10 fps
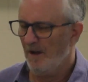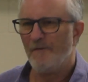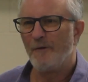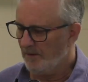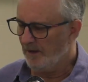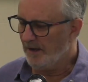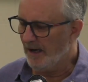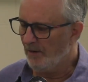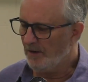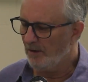For
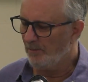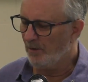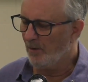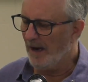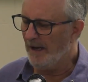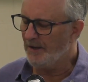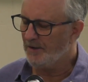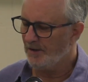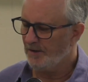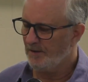incalculable
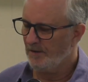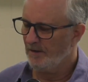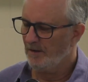ages,